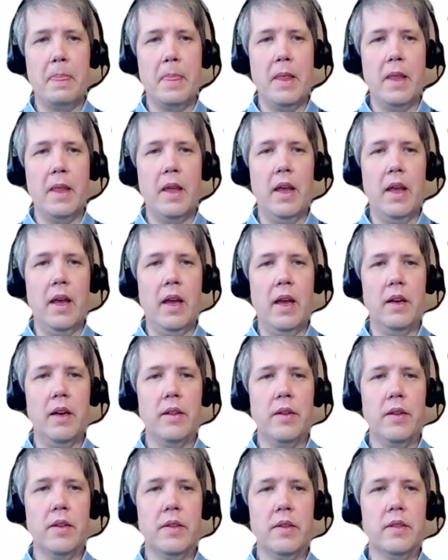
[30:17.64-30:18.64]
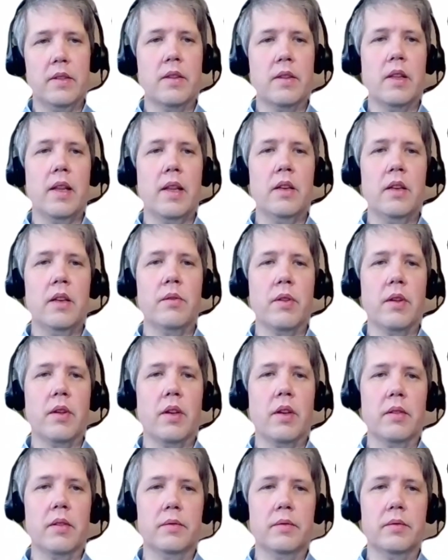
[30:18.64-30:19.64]
And this is the link to
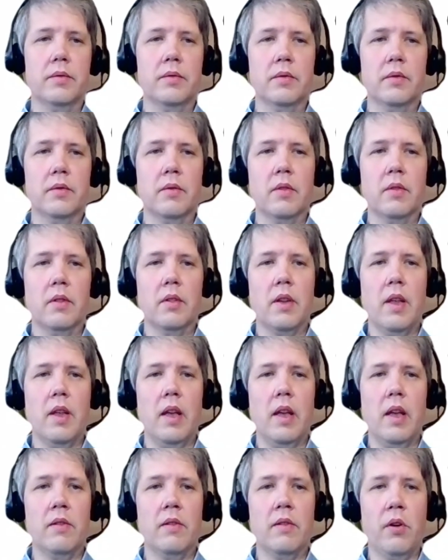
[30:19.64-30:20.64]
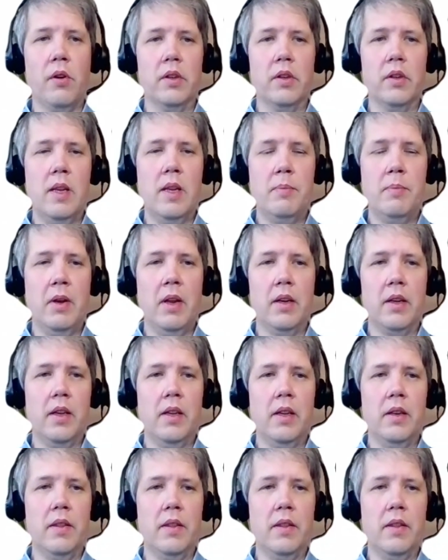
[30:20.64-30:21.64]
the foreign key
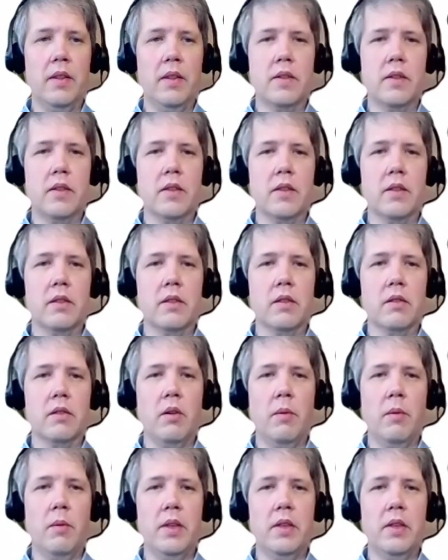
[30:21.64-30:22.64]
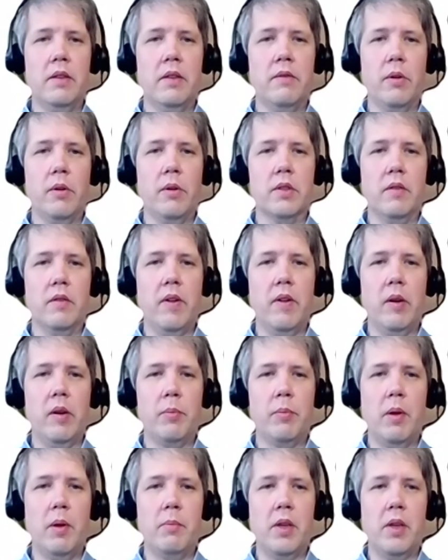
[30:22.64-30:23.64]
plugin. This is completely was developed by
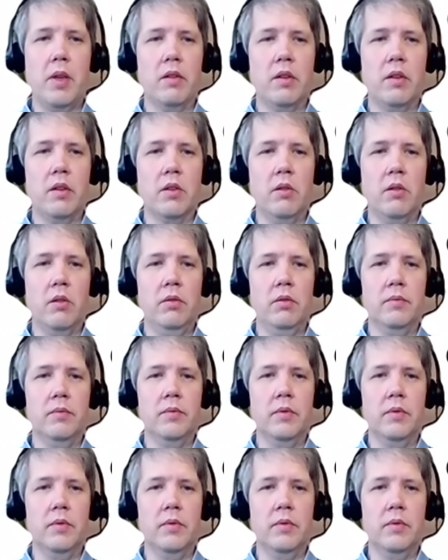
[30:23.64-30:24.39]
me on its own.